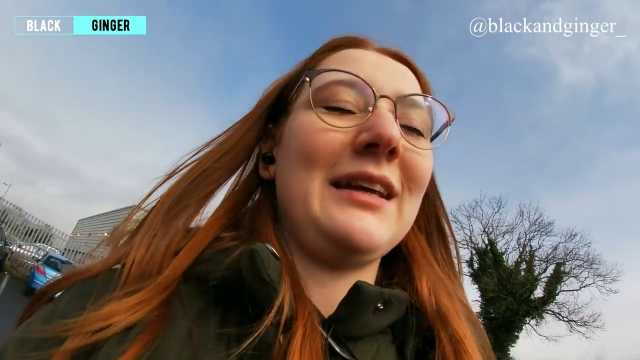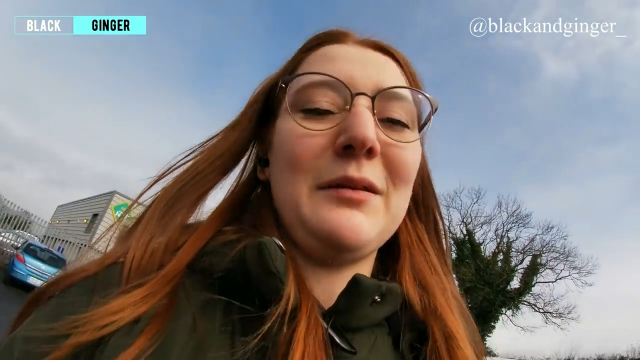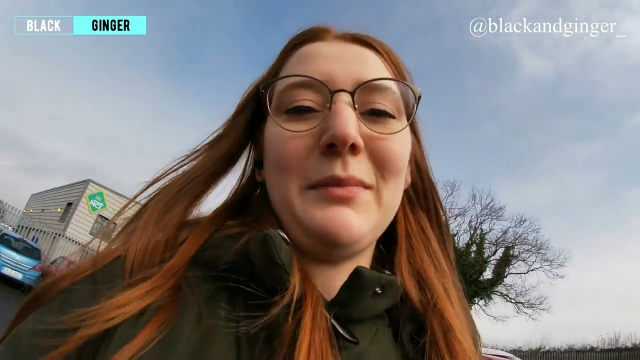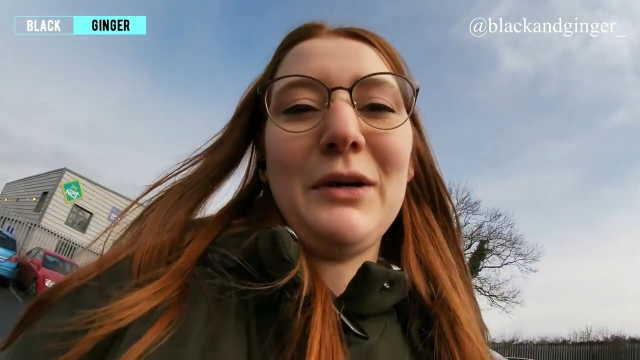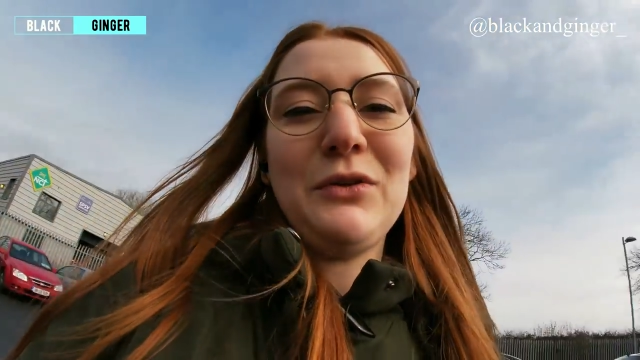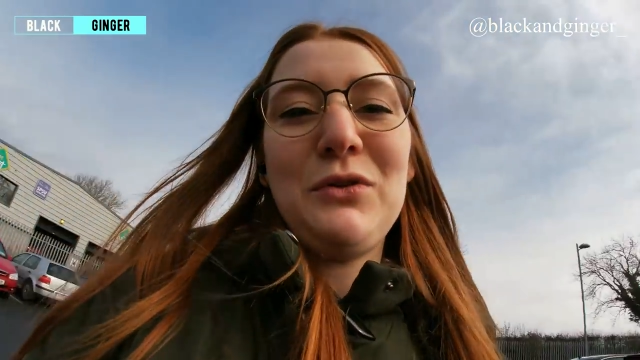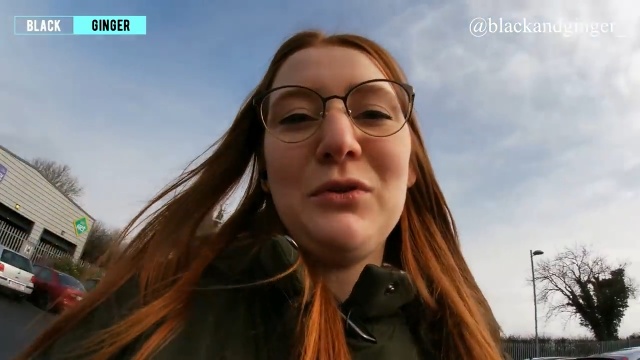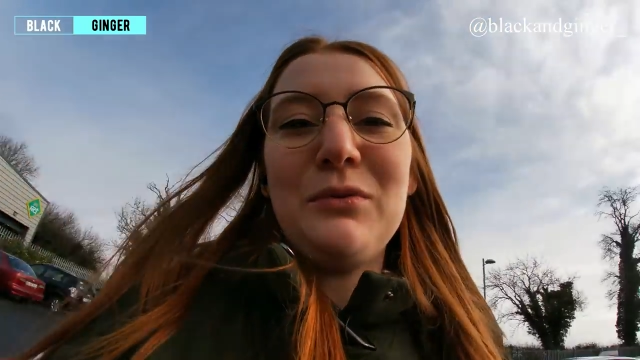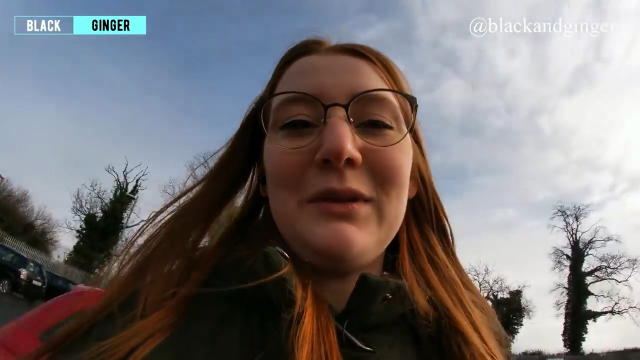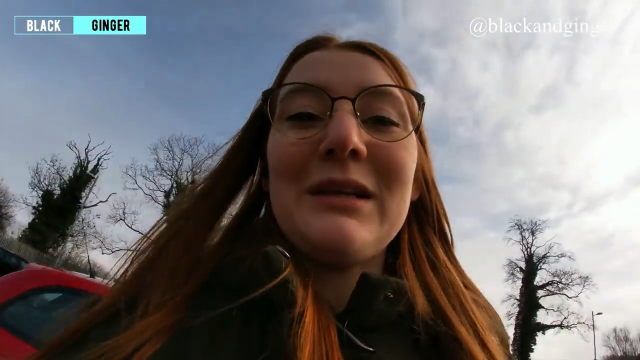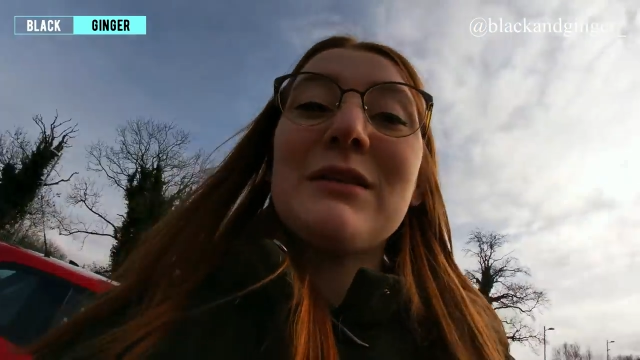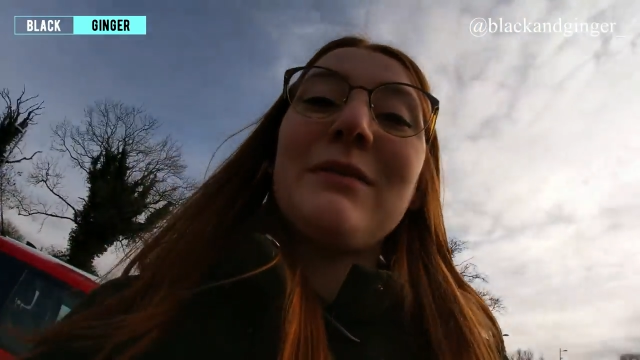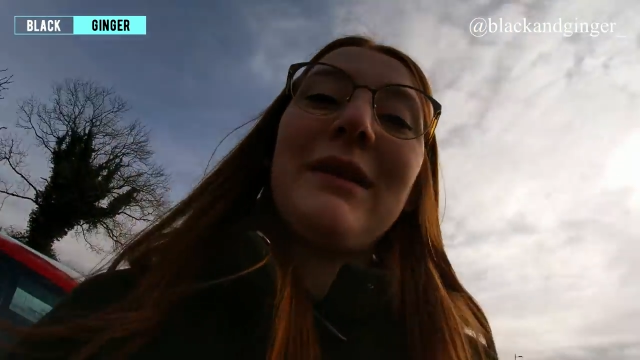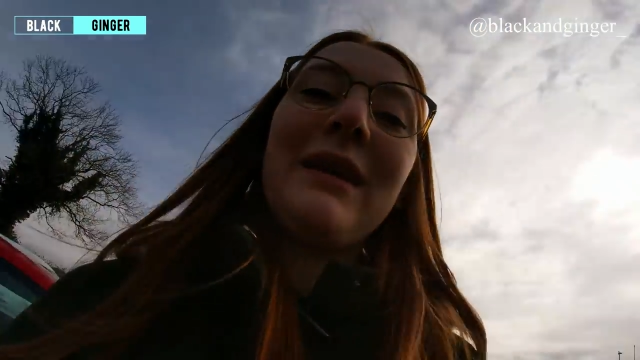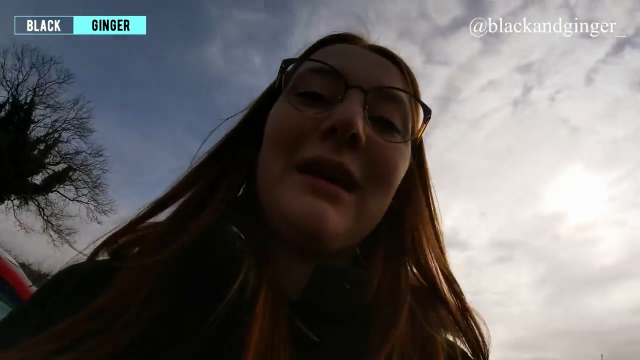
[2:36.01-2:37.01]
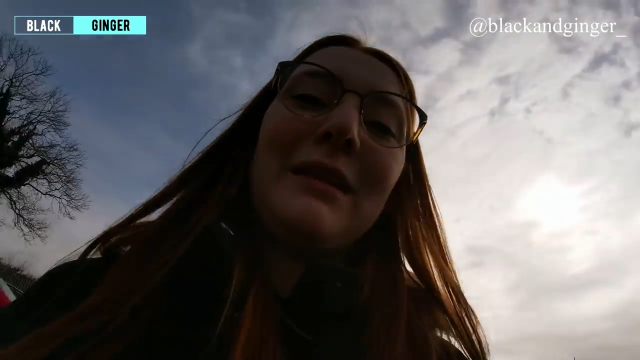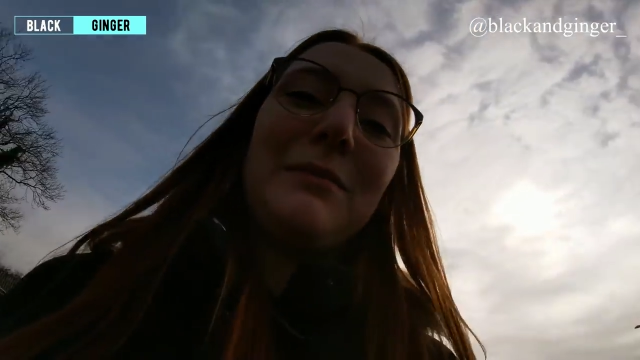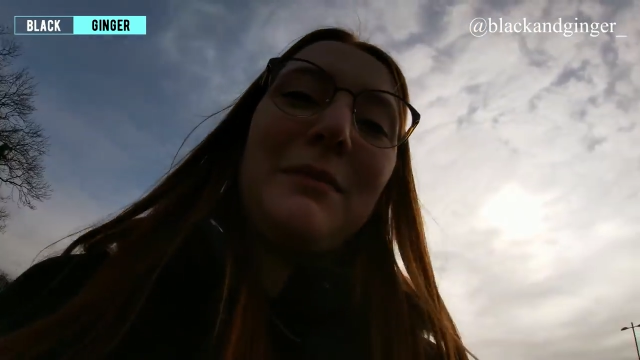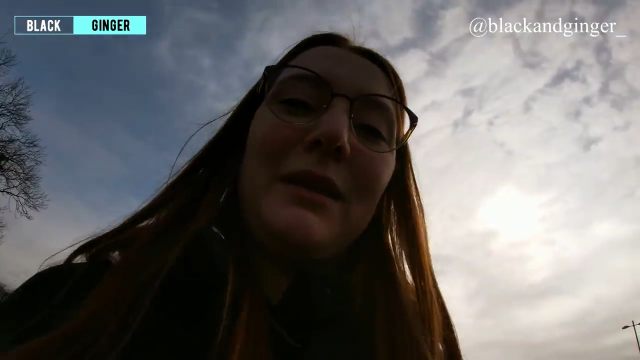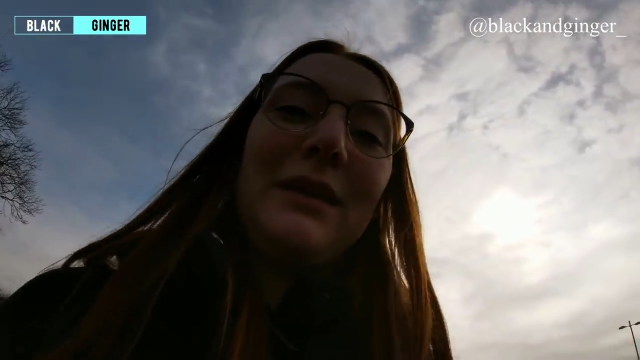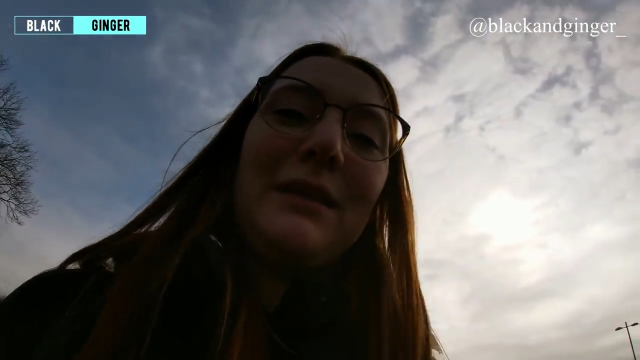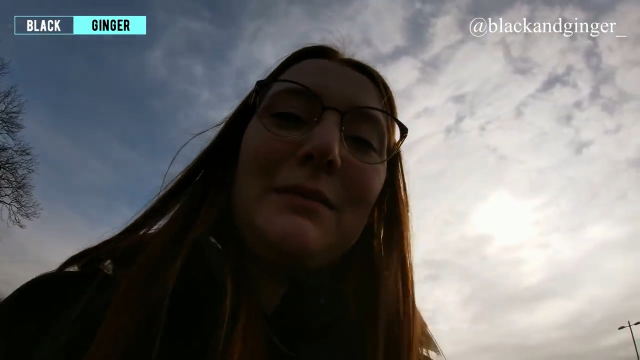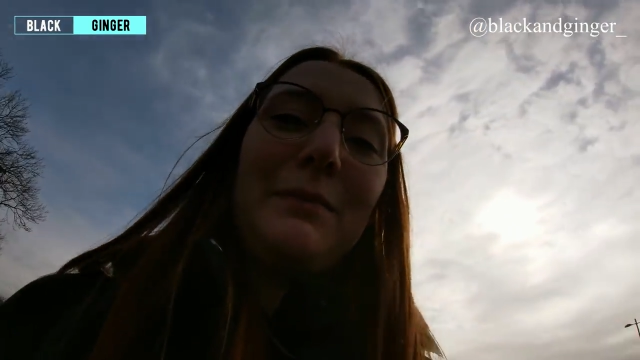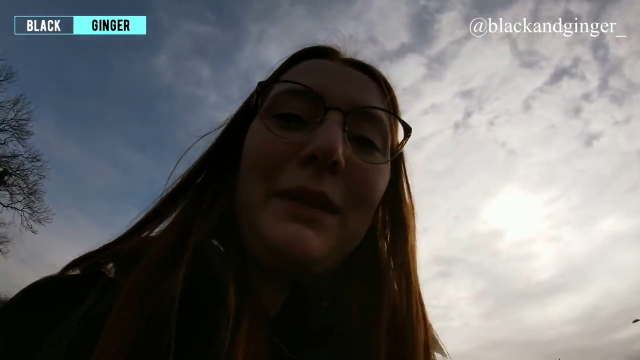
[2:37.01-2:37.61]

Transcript: in about two weeks when I get my